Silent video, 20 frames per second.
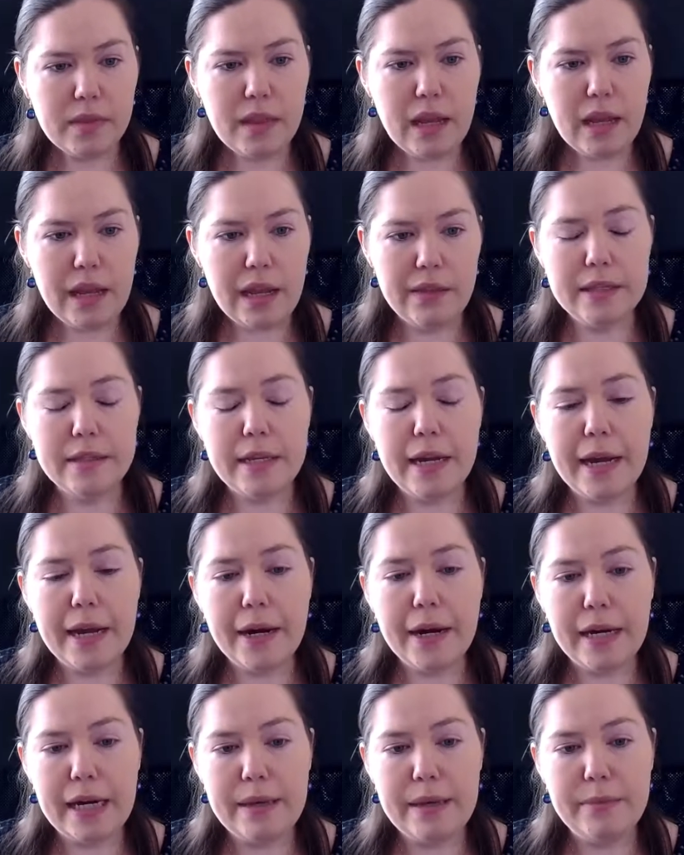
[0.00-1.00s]
this
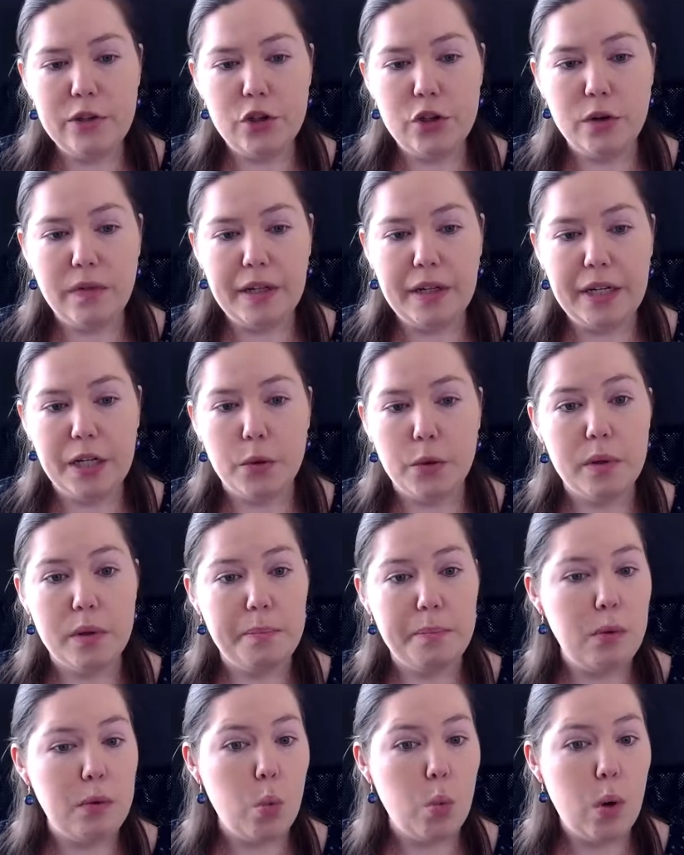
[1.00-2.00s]
entire image over here would
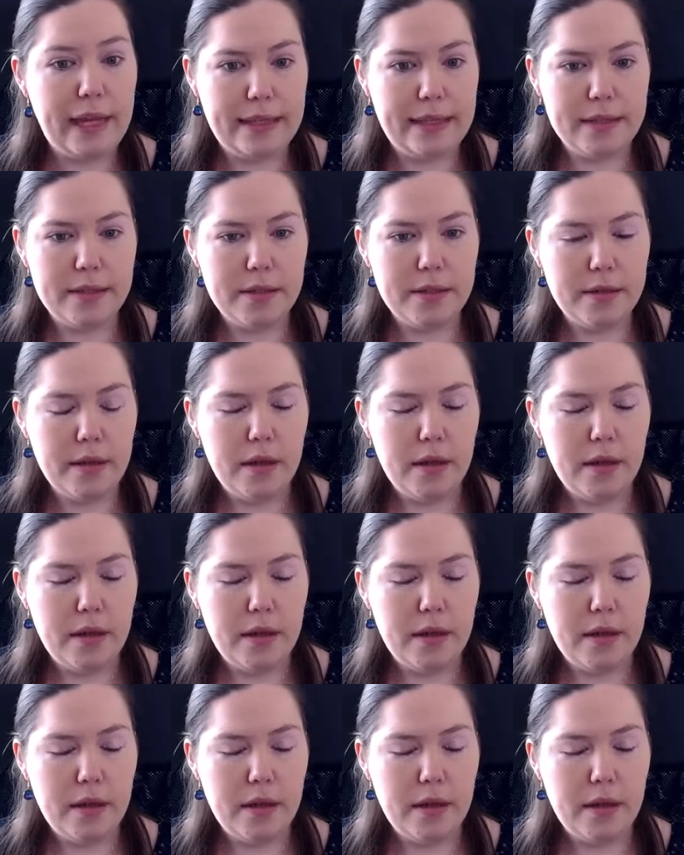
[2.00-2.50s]
be white.